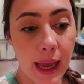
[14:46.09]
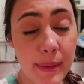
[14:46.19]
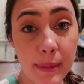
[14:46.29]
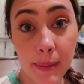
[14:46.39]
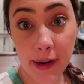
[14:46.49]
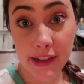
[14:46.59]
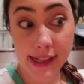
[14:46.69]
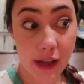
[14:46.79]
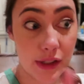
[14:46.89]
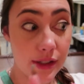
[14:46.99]
I'm at my
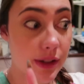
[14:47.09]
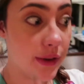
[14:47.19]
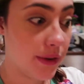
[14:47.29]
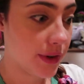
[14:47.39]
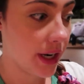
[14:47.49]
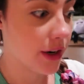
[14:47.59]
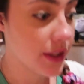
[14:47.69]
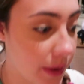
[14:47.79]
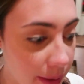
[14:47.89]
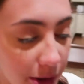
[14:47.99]
parents' house for dinner.
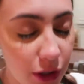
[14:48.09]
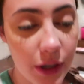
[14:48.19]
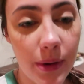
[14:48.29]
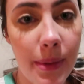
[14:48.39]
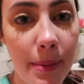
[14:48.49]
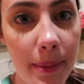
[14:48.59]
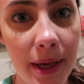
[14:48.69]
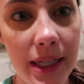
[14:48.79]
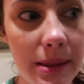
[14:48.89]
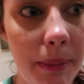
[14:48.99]
So let me show you what my mama is